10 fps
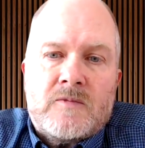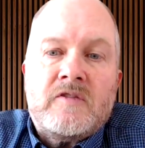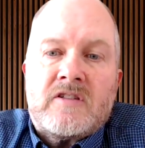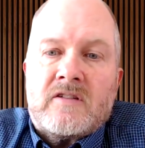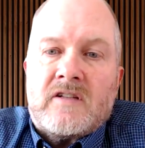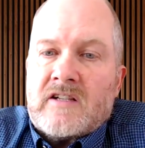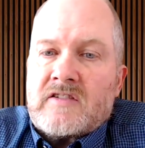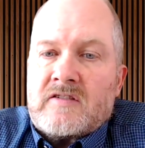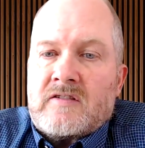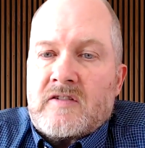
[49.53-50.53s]
Moving to the
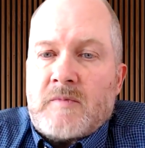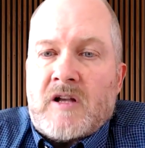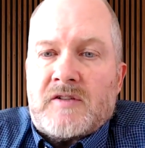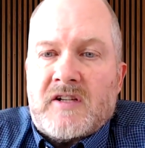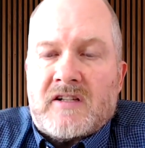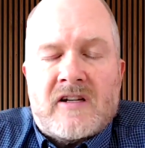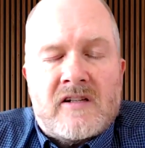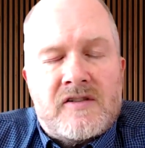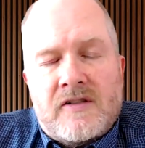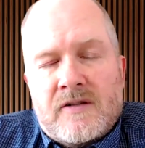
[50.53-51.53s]
next smaller
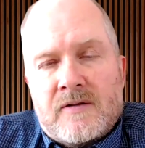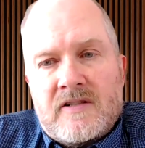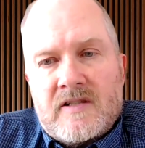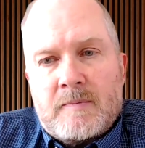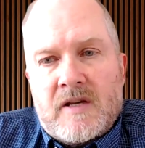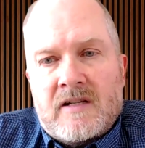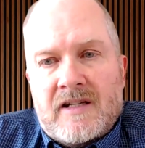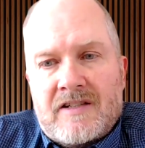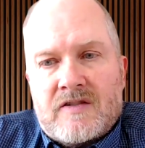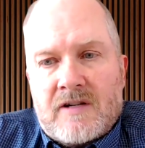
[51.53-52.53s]
technology node has
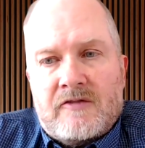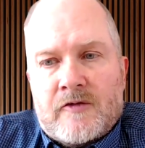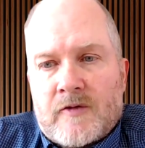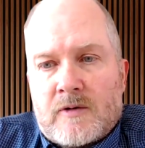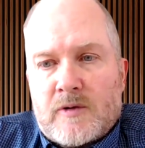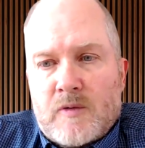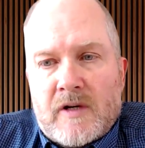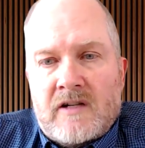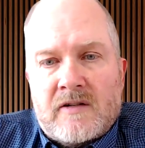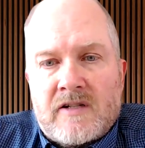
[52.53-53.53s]
been a straightforward
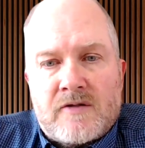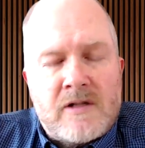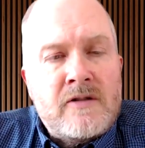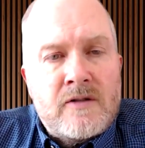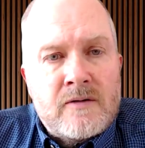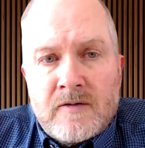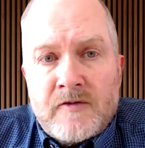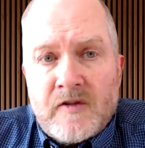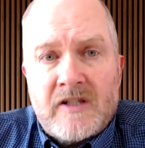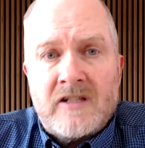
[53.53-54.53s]
way to continue
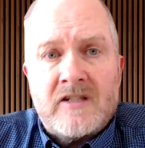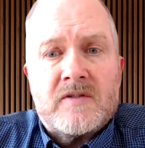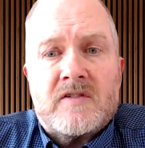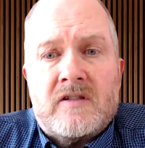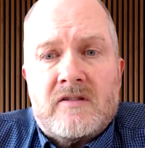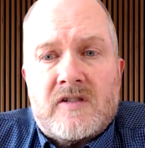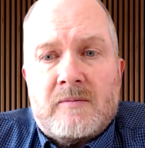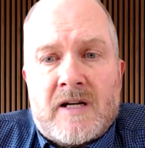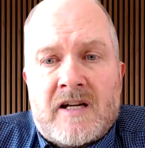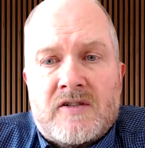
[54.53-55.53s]
to fit into a single
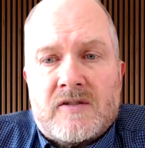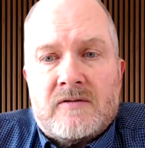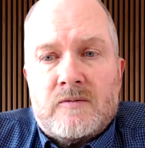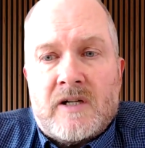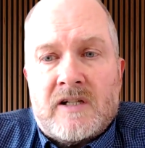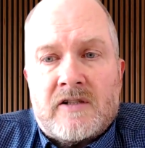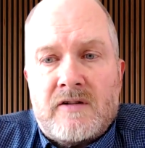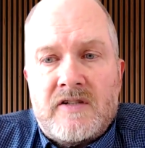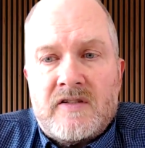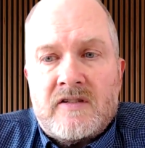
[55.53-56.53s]
chip module while
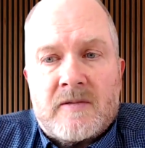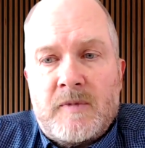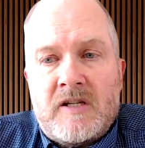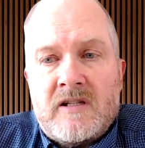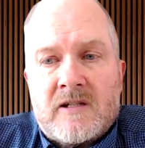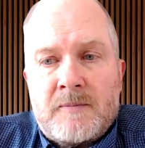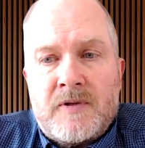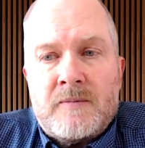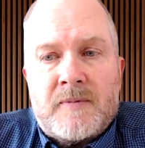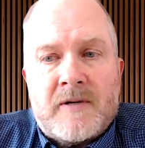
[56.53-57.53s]
increasing the speed and
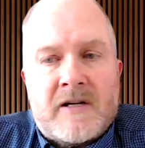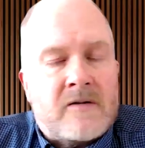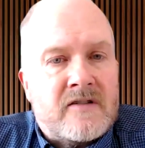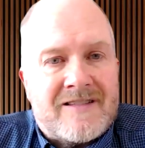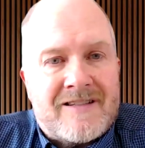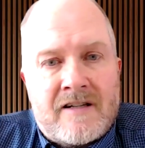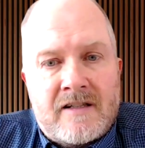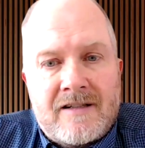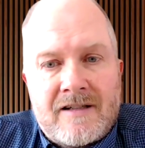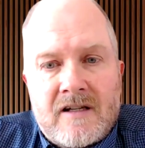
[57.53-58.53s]
compute power of the
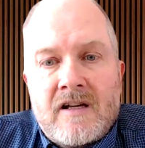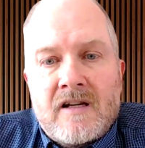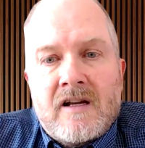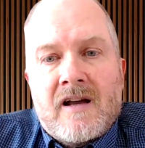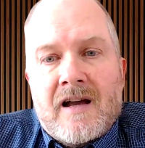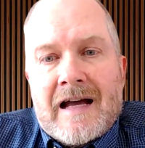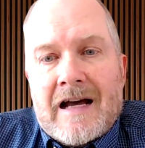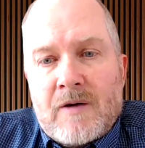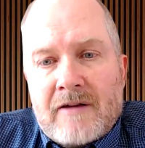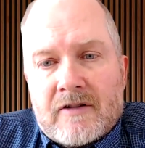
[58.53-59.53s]
design.
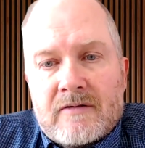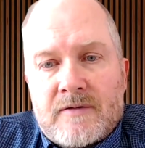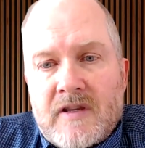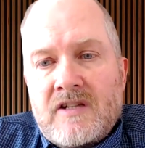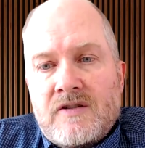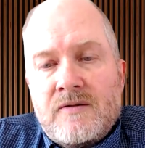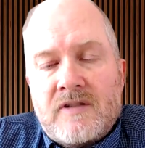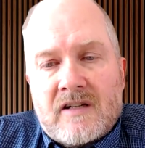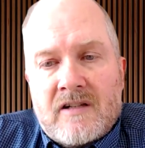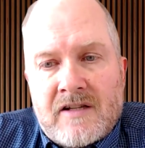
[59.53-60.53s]
However, each new
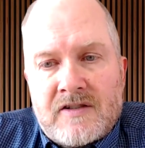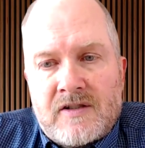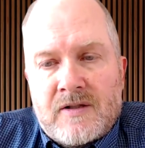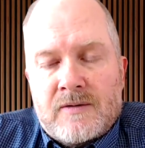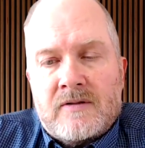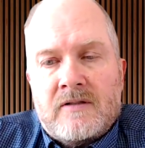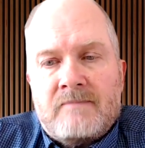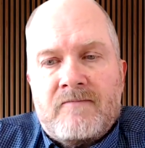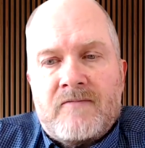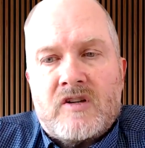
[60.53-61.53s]
technology node,
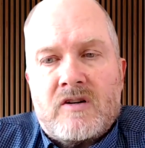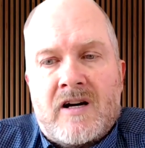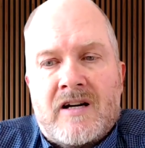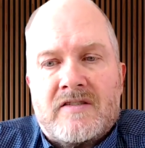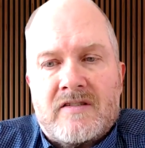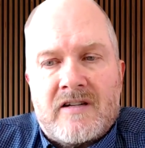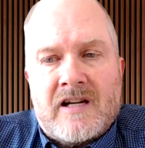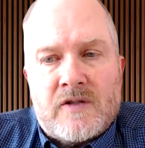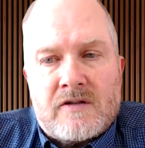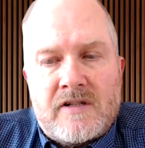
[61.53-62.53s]
the cost is
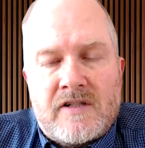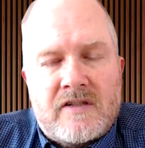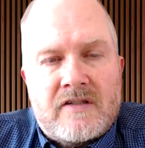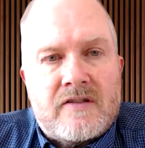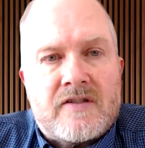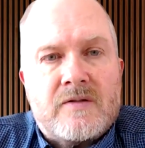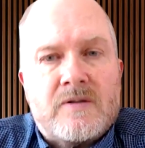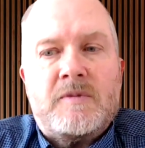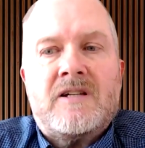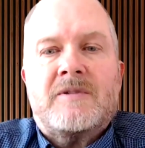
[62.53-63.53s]
now increasing, so
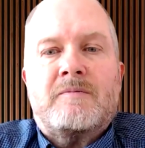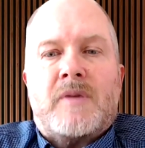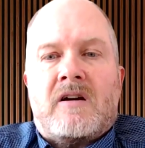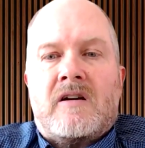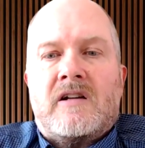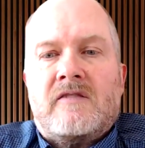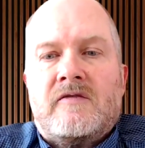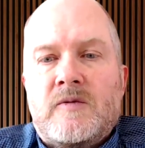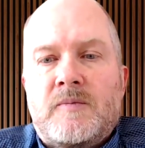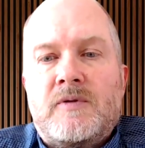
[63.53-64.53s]
it becomes
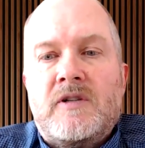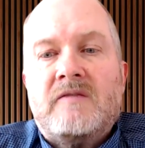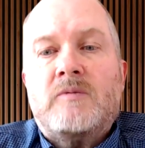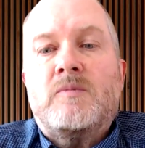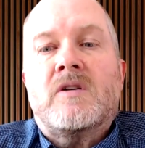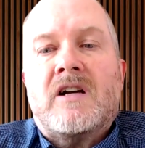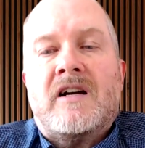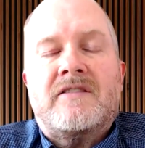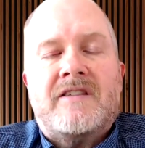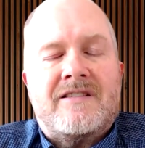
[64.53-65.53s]
imperative to put even more
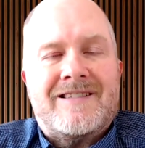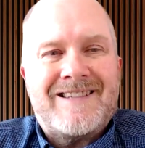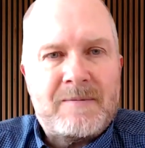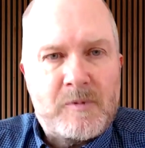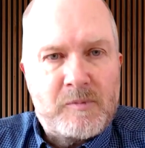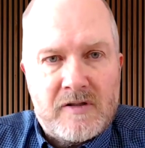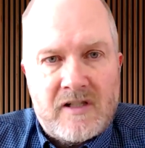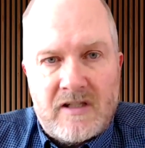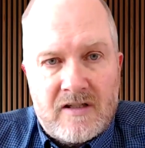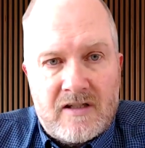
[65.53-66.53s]
content and
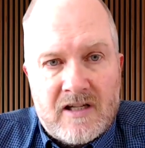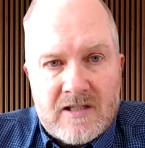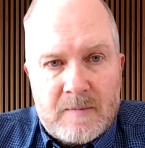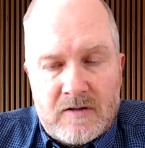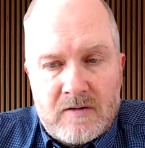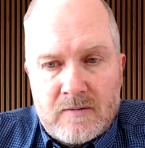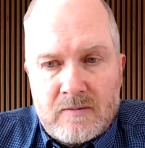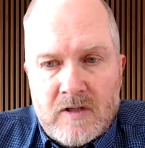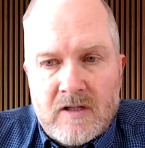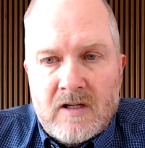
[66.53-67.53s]
capability into the
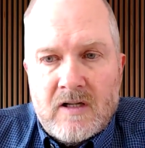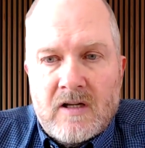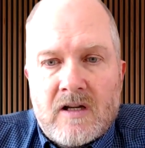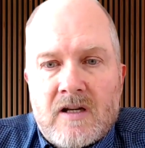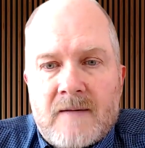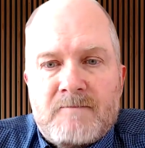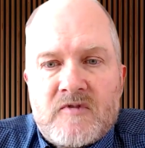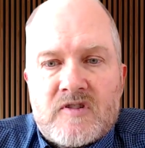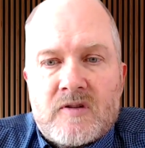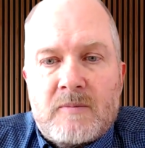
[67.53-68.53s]
XPU.
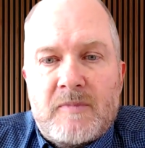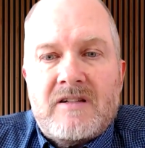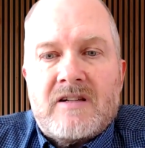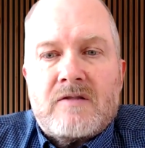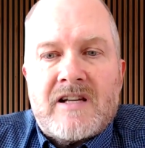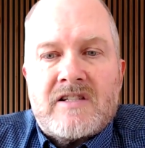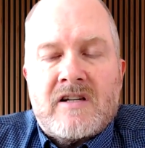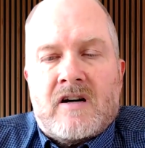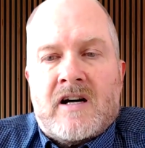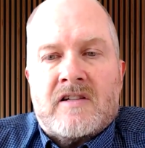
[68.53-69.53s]
So to meet
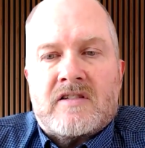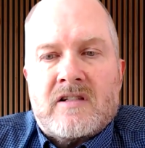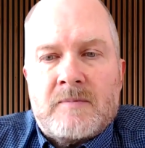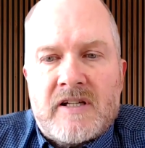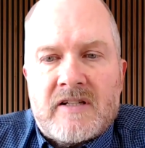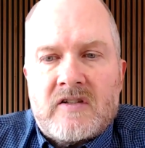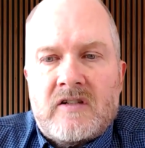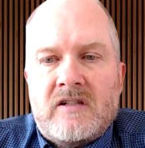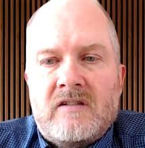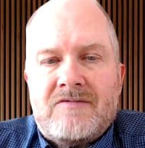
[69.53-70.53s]
rising costs,
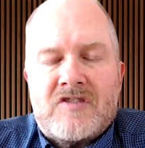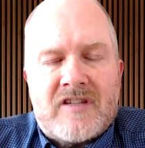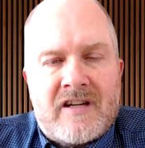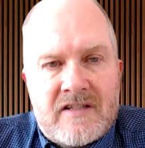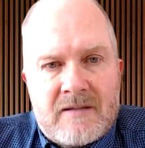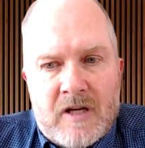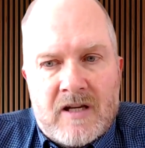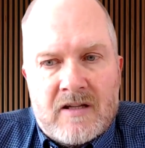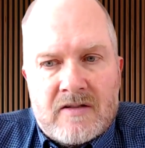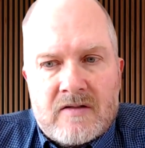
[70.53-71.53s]
complexity, and size
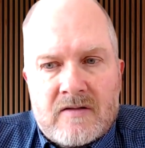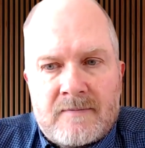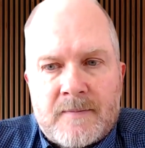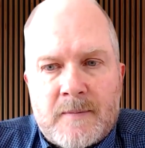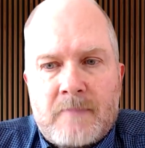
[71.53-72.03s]
demands,